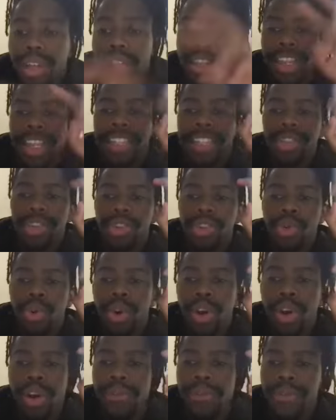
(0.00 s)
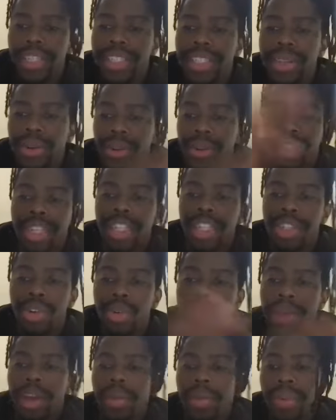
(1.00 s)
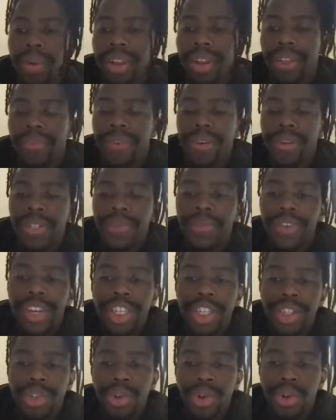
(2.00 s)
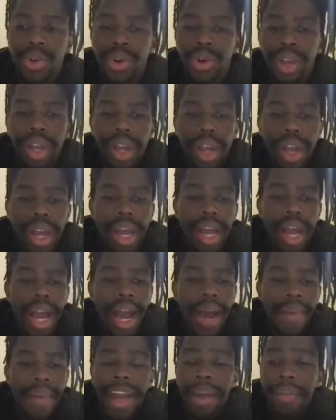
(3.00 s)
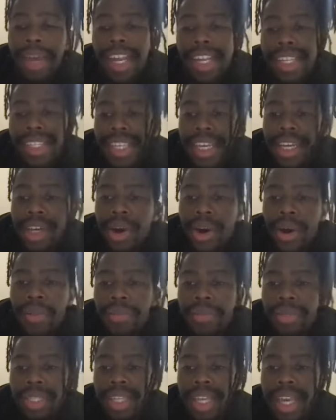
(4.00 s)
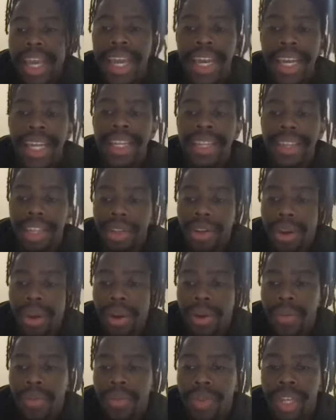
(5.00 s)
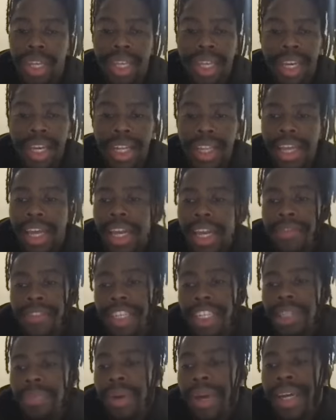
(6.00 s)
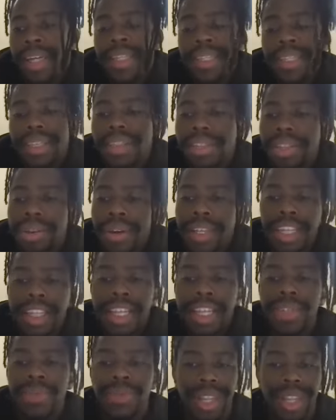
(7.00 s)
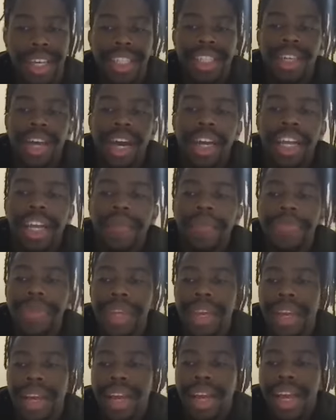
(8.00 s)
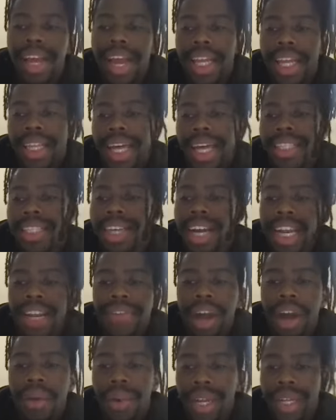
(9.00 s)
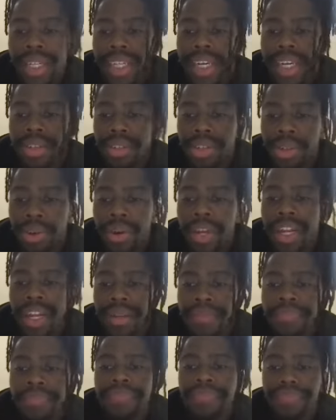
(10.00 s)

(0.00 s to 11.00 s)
I think that's the new word, physical and digital. We could be one of the first phygital animated sitcoms in, you know, the NFT space. So I think that's really exciting. And that's kind of how we intend on doing it.